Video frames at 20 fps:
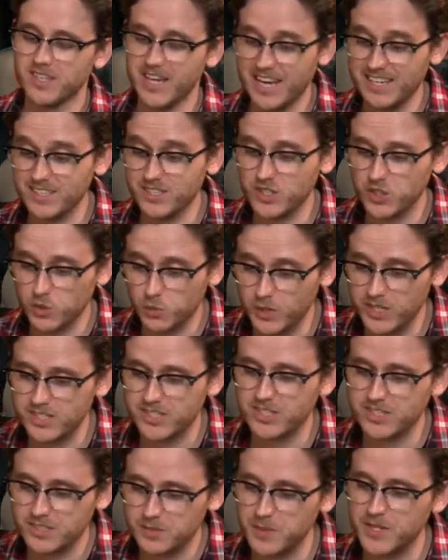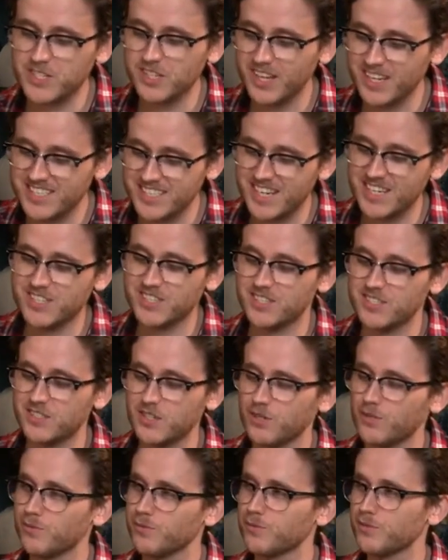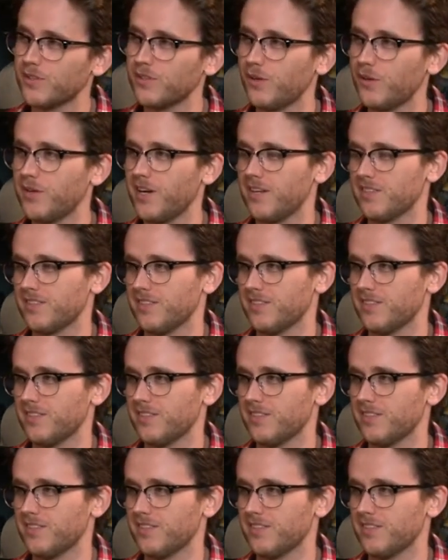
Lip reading: Can switch specializations through the loadouts.